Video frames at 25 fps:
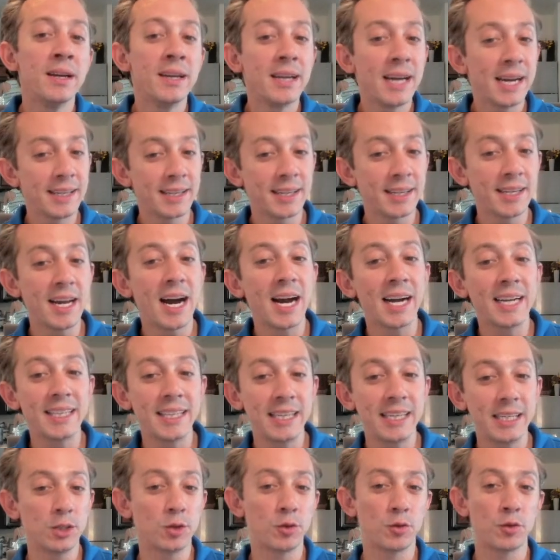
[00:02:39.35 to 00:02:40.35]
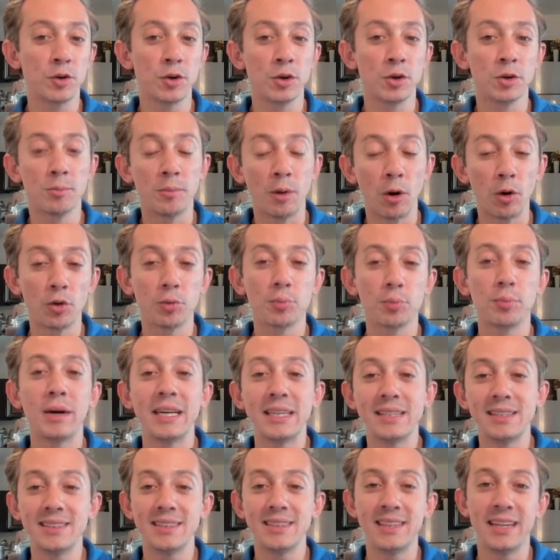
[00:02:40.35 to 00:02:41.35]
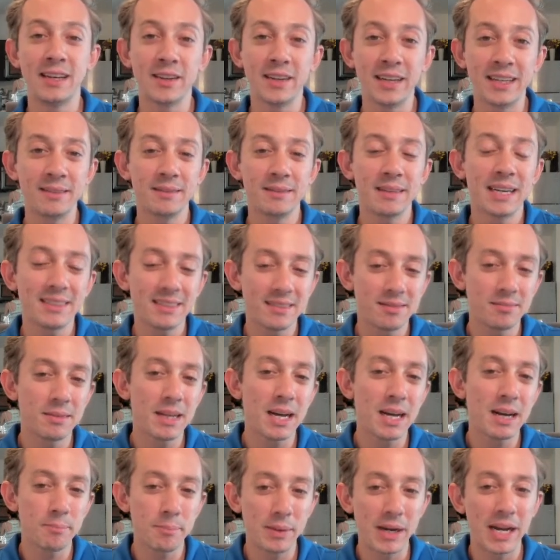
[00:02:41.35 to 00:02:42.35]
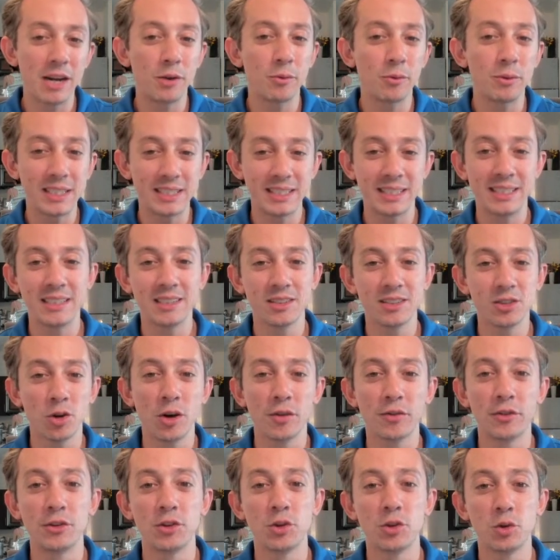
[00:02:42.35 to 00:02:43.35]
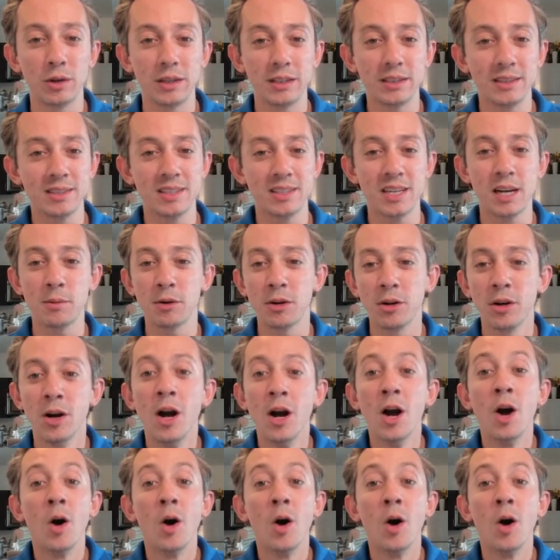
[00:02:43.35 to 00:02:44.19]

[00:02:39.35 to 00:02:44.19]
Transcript: In the 90s for most places inland, that's not bad. We see this often during the summer.